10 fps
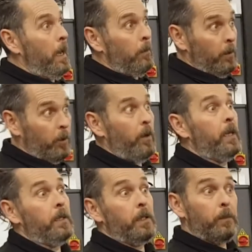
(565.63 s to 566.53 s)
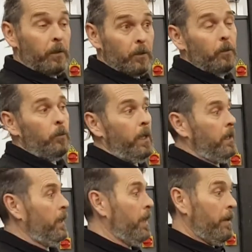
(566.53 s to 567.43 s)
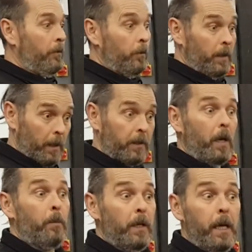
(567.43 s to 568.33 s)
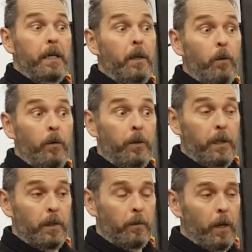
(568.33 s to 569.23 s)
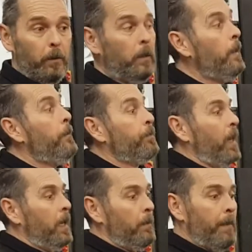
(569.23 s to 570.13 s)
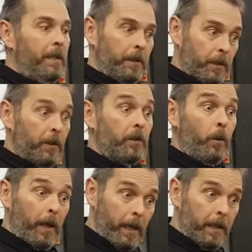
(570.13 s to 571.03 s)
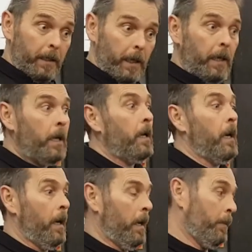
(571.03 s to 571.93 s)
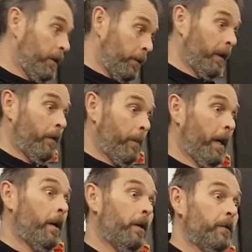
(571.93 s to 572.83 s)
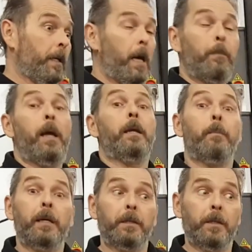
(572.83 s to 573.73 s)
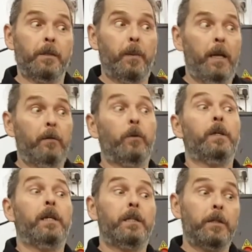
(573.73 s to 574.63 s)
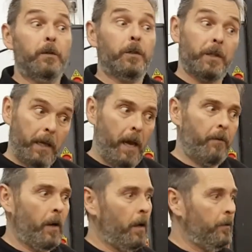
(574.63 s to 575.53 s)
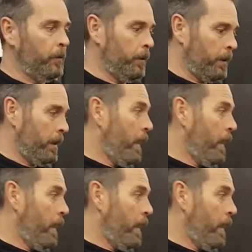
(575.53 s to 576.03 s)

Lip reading: We're accredited to install it, so therefore it does come with an 8-year warranty as well. Maintenance is quite easy. We do give you an aftercare plan, a maintenance plan of what you need to do just to care for it afterwards.